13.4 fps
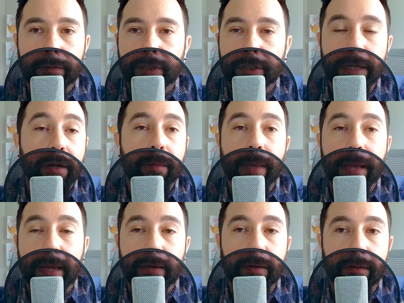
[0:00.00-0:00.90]
generic
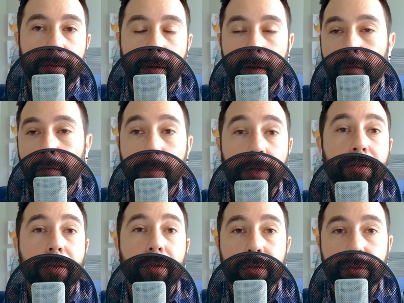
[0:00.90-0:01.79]
banner of a
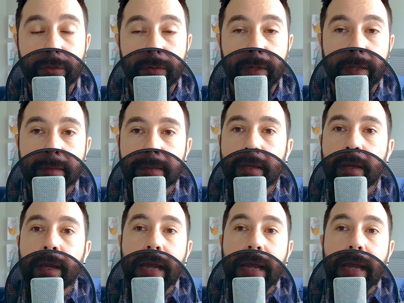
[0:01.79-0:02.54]
bunch of their students.